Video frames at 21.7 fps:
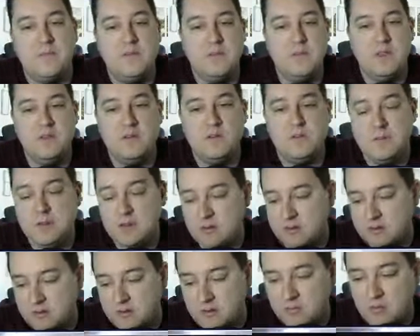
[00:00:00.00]
This
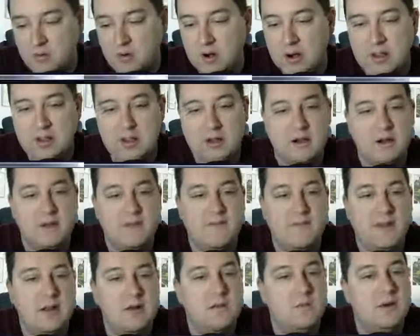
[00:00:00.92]
rhythm right here,
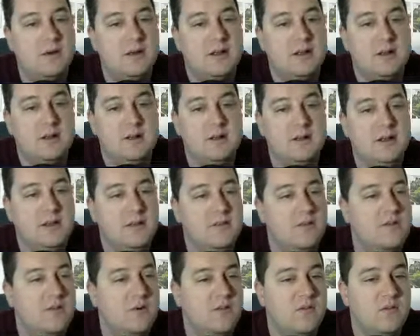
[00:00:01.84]
final one in
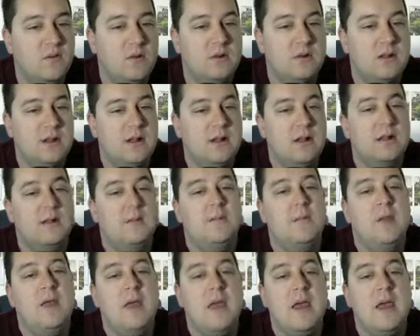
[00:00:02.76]
4/4 time.